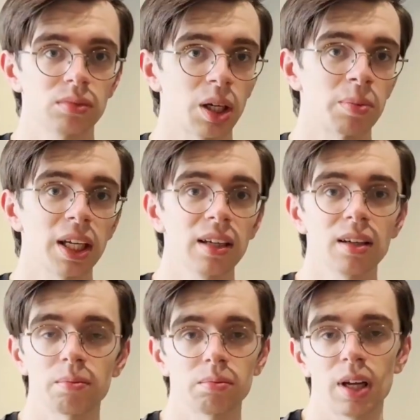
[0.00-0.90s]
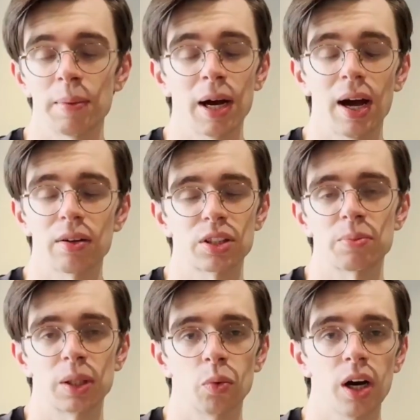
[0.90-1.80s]
something about how
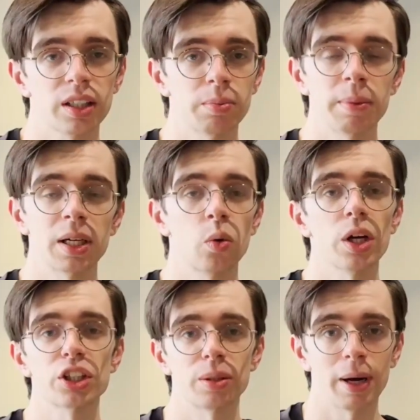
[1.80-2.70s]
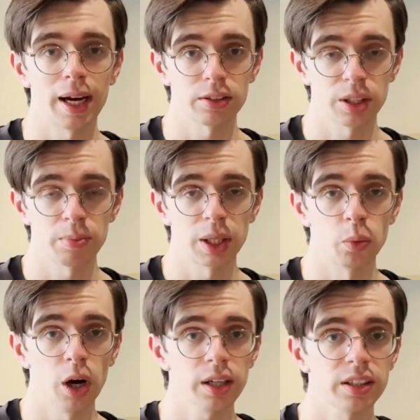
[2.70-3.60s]
something works, maybe a question about how something
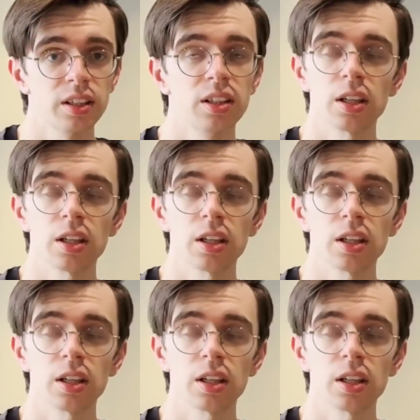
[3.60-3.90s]
works.